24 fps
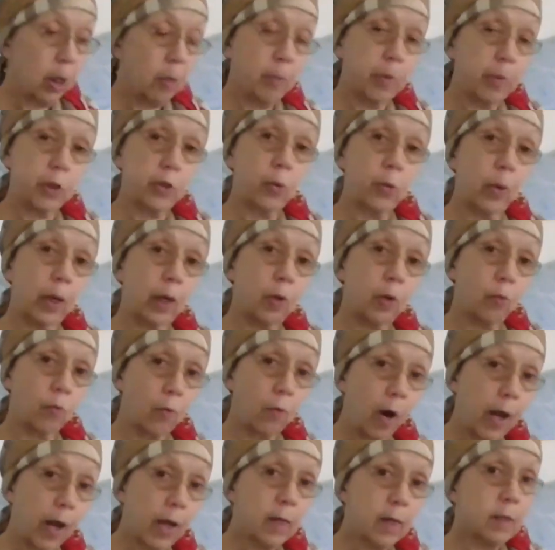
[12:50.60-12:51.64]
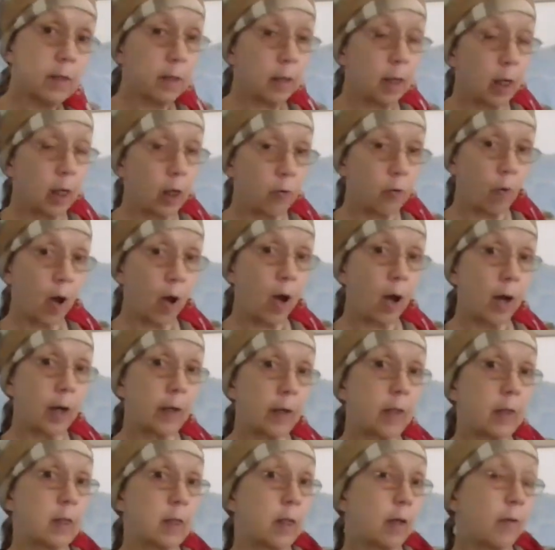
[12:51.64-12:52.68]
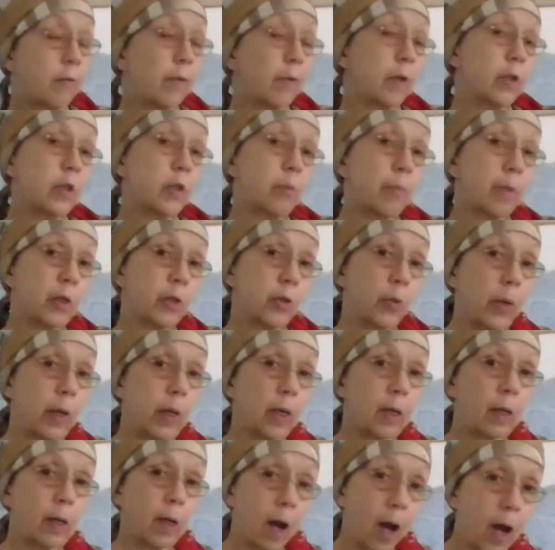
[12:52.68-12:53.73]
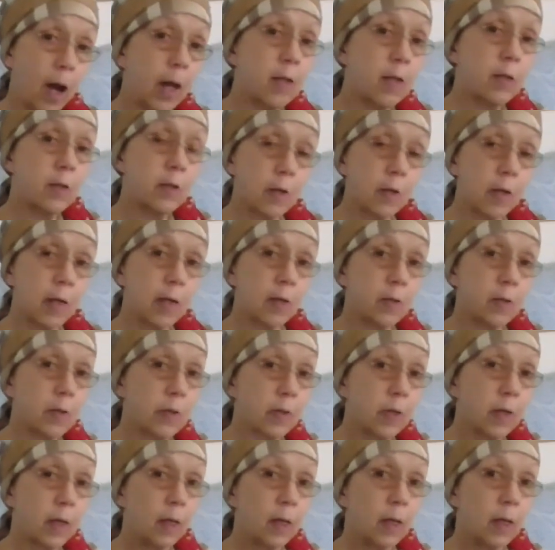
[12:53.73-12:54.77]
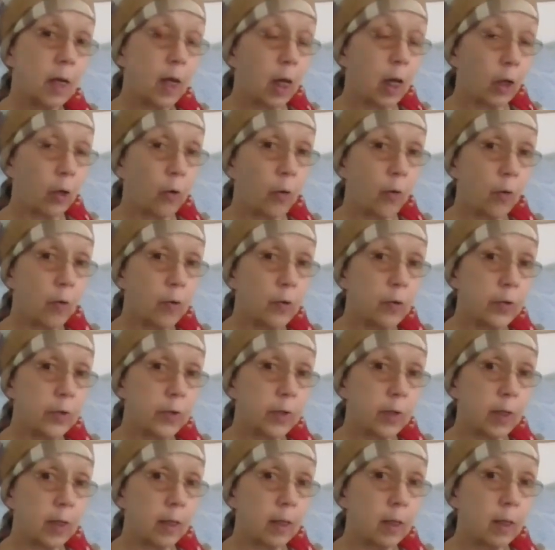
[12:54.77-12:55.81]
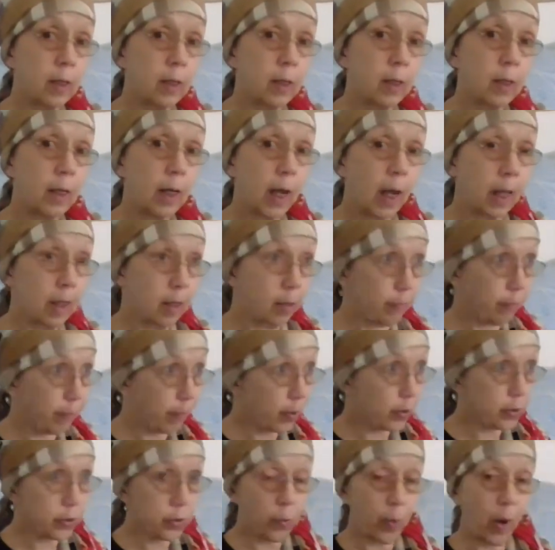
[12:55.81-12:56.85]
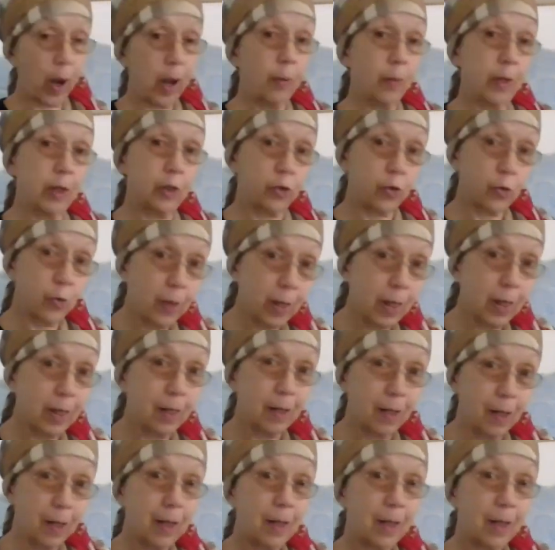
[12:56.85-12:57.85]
between right and wrong, and the difference between kindness and cruelty. And the first way we teach